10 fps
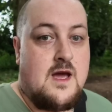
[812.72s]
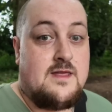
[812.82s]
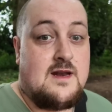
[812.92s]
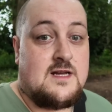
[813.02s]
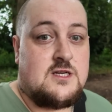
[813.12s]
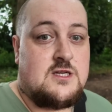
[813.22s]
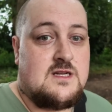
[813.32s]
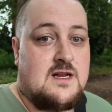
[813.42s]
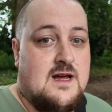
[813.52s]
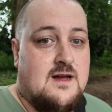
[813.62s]
And then as you're
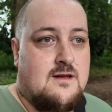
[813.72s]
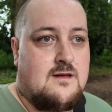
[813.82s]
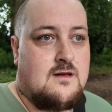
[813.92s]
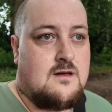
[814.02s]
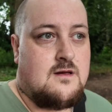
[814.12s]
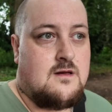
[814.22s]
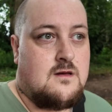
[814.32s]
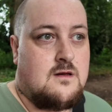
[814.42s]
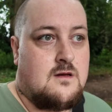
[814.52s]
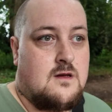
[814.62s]
chilling out,
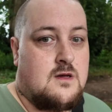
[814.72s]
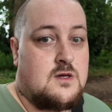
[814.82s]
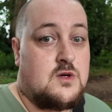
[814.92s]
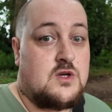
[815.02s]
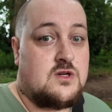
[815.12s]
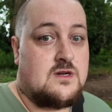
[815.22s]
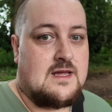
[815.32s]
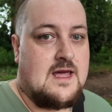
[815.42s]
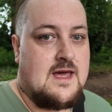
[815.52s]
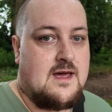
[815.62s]
you
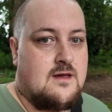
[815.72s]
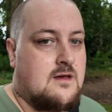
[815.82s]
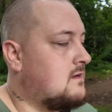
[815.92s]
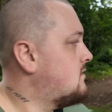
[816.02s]
suddenly hear